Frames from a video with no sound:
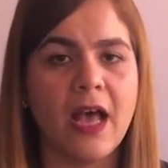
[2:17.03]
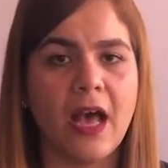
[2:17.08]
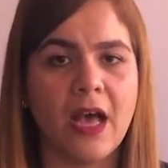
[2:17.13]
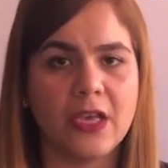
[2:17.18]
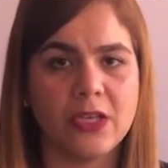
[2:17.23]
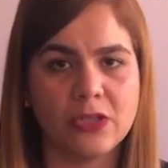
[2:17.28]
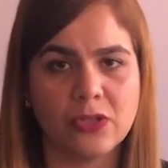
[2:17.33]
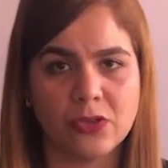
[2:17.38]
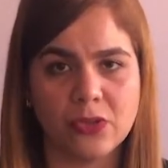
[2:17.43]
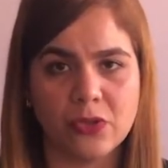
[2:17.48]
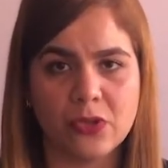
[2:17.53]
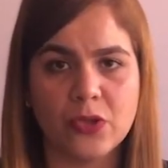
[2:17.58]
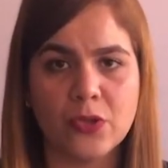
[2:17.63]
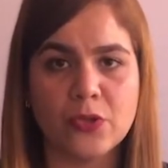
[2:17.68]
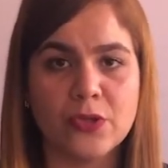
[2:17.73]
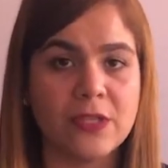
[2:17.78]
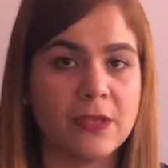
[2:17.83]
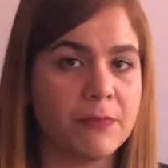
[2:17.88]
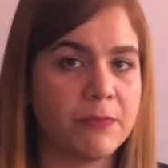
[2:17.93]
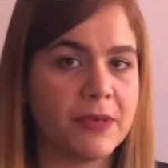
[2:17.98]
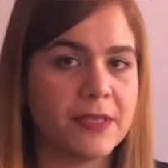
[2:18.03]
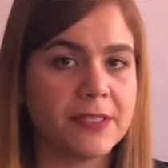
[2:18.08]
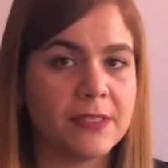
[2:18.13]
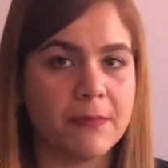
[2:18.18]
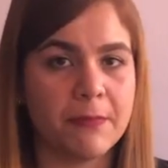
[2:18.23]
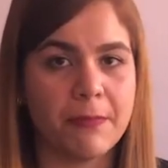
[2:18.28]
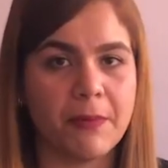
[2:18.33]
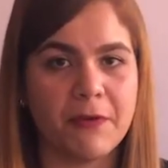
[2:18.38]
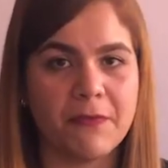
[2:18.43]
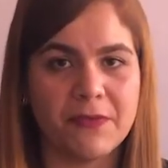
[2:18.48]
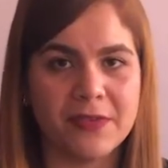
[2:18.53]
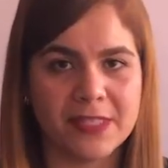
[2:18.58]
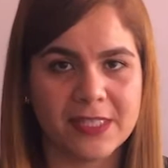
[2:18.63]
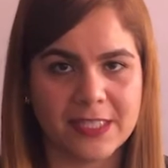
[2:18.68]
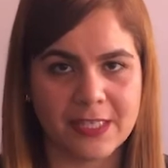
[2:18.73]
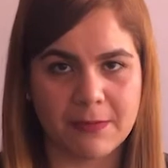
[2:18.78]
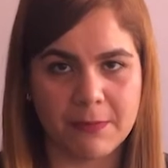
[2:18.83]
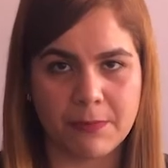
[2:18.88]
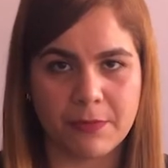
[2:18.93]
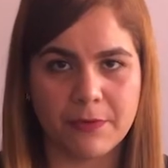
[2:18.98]
I should use the present perfect
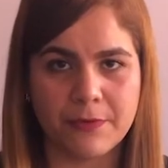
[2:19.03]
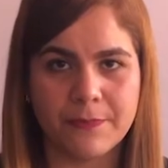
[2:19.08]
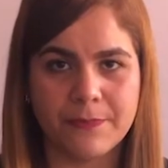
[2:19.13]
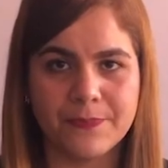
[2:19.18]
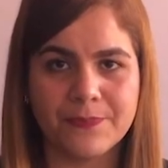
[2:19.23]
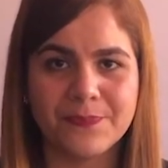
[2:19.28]
simple.